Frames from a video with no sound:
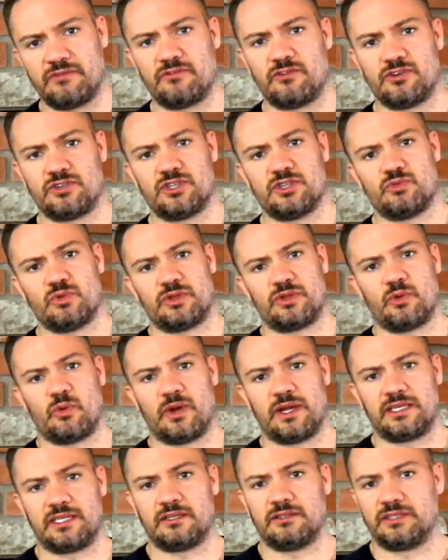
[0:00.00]
versus what the
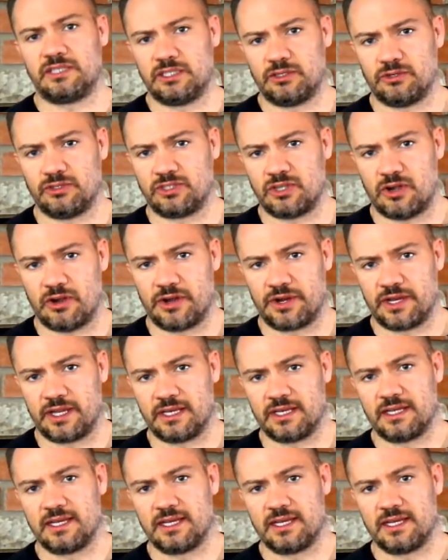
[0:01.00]
white-tailed deer are targeting.